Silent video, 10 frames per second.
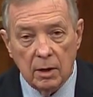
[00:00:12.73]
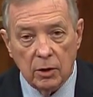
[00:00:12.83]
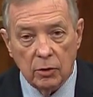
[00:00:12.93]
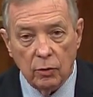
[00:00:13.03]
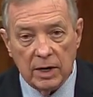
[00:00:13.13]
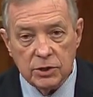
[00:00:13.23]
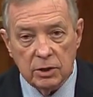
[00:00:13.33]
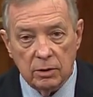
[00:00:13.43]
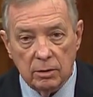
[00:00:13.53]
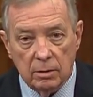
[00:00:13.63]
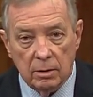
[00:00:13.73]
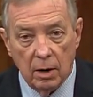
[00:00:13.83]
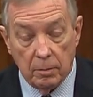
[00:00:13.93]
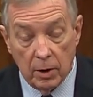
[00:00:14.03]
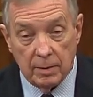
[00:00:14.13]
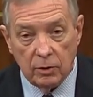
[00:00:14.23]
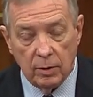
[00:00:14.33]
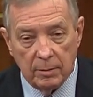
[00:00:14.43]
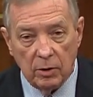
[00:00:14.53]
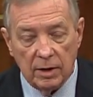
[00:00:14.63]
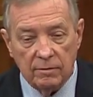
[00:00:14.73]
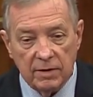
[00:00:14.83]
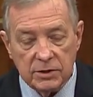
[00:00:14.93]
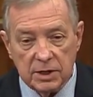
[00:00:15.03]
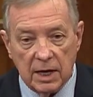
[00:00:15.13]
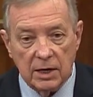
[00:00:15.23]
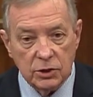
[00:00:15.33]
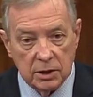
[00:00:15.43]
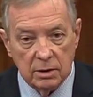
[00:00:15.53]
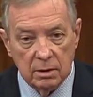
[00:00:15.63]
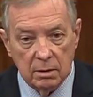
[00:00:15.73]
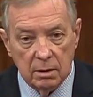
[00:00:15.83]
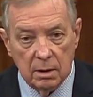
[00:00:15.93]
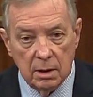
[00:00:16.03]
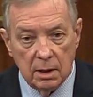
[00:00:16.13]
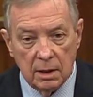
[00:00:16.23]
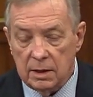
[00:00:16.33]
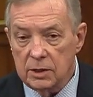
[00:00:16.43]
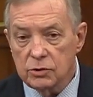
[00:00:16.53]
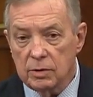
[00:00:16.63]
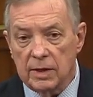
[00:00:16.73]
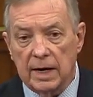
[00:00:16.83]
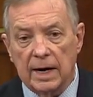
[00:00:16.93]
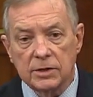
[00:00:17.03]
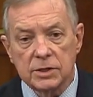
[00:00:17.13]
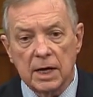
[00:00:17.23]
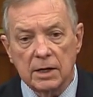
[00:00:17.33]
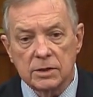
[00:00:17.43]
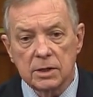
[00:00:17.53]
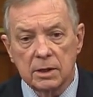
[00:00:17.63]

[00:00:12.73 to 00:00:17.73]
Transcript: congressional, or pardon me, criminal investigation in the history of the United States?